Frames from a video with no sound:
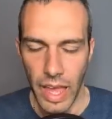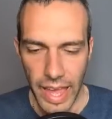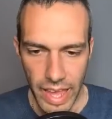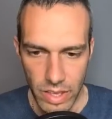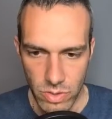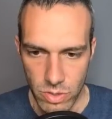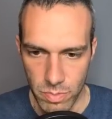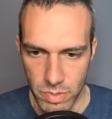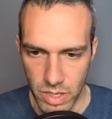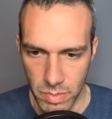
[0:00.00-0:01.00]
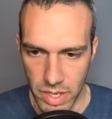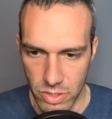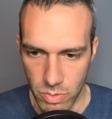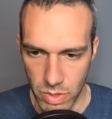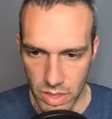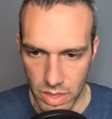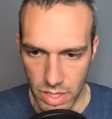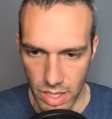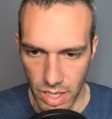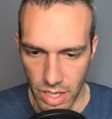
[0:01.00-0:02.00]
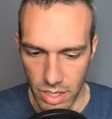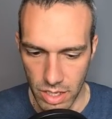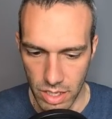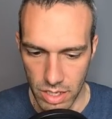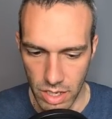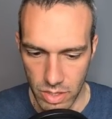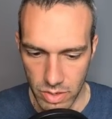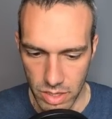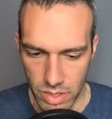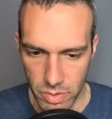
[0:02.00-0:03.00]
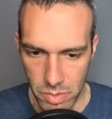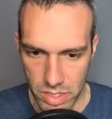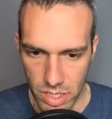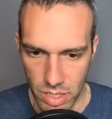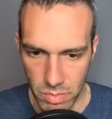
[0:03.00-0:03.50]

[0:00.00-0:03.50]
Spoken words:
Hey YouTube, coming at you with another Great League Remix team.